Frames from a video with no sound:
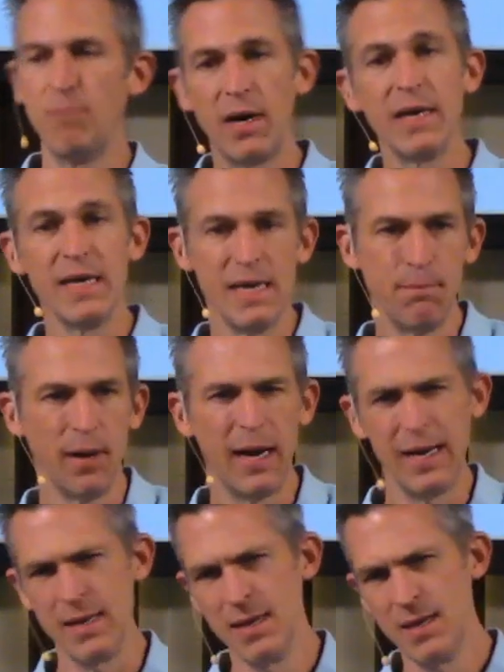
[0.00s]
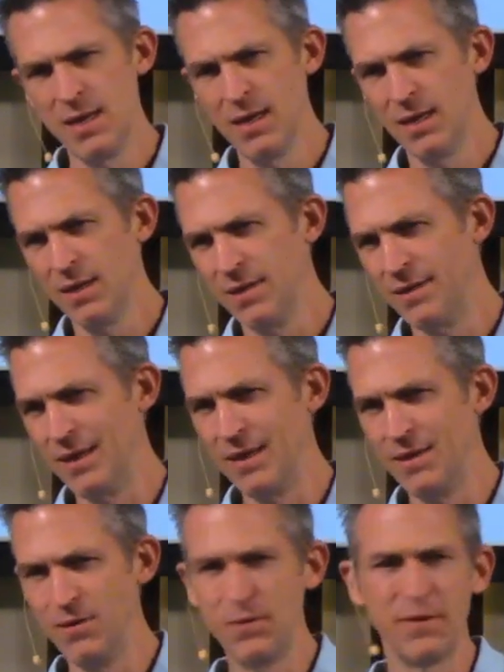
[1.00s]
money, but
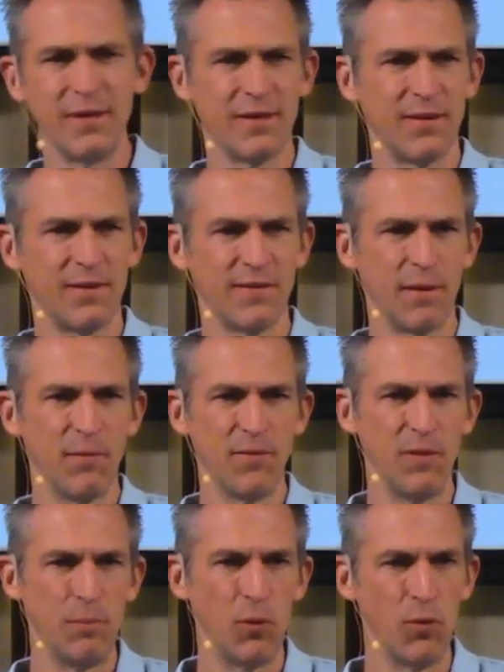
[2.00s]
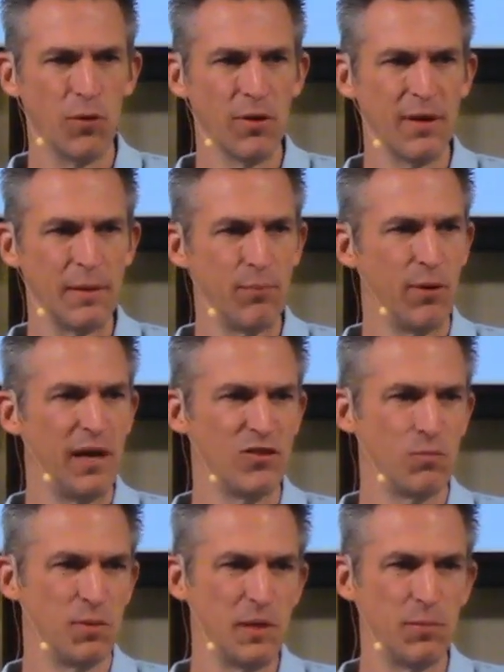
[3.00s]
did you think some of the poor and
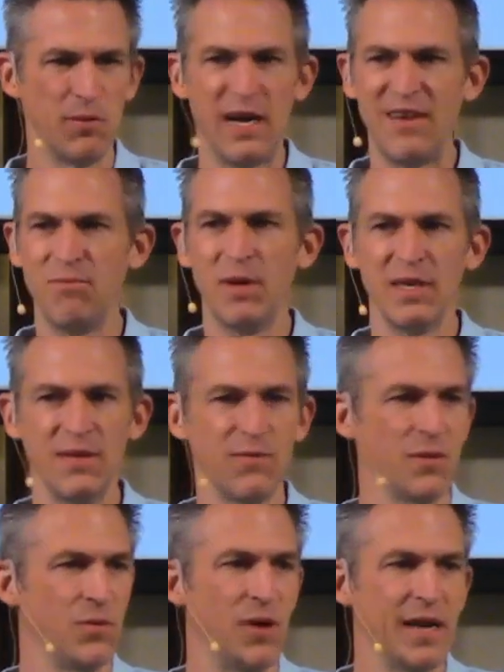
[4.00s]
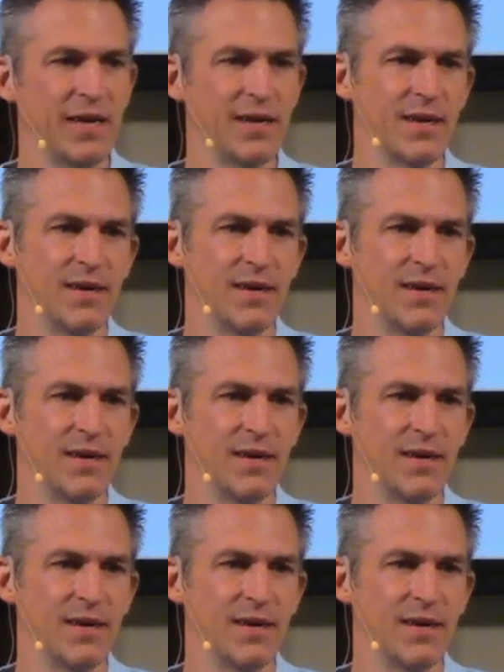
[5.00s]
oppressed people have money for the wedding?